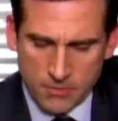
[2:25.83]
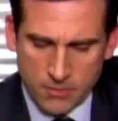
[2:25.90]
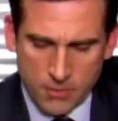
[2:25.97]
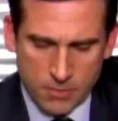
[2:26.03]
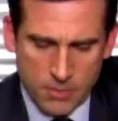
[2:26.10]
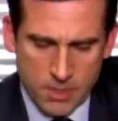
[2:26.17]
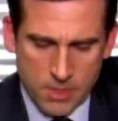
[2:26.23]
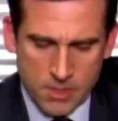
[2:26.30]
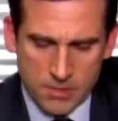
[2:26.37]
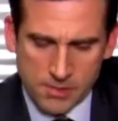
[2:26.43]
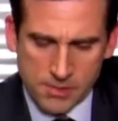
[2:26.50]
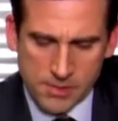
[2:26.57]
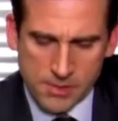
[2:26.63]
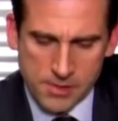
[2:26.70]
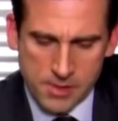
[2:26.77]

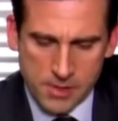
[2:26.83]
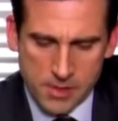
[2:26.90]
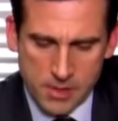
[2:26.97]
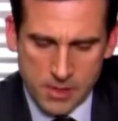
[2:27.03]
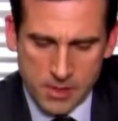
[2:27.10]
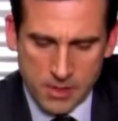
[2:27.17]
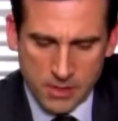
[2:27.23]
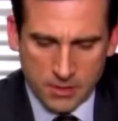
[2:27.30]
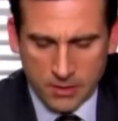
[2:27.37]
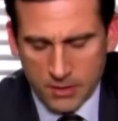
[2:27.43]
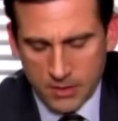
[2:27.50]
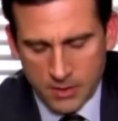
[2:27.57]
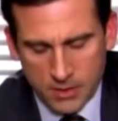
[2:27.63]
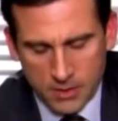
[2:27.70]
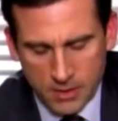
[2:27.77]
performing
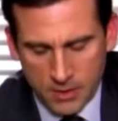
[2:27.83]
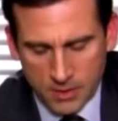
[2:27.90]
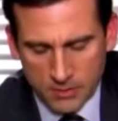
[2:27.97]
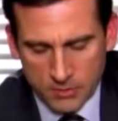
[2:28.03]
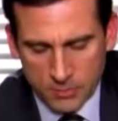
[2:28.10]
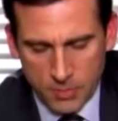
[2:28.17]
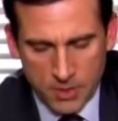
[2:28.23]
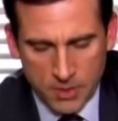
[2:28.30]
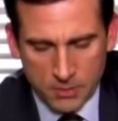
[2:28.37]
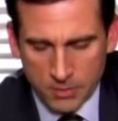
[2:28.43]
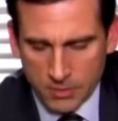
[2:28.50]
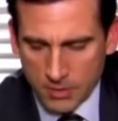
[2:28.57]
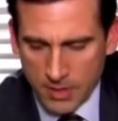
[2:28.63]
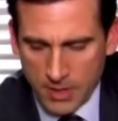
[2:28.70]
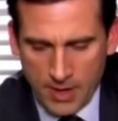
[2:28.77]

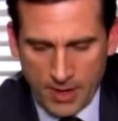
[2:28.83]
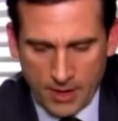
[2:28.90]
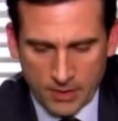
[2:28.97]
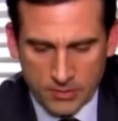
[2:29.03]
unspeakable